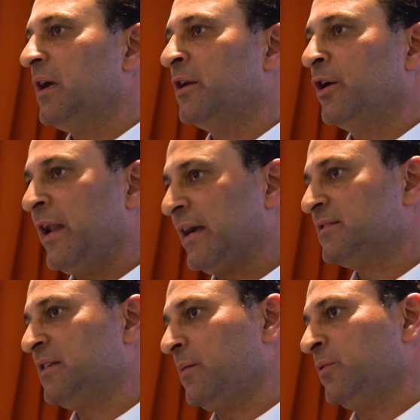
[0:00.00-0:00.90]
And our
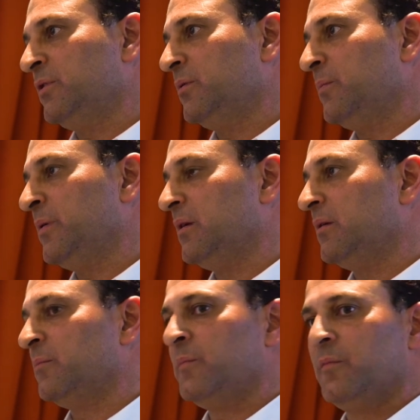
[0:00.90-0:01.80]
next step would be
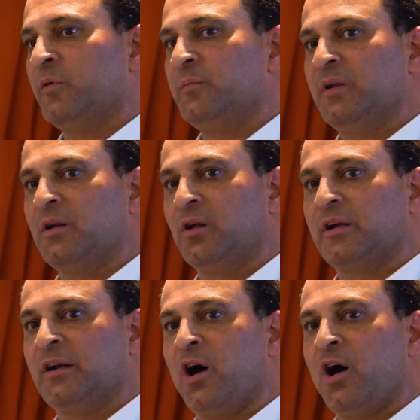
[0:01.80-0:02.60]
to look at an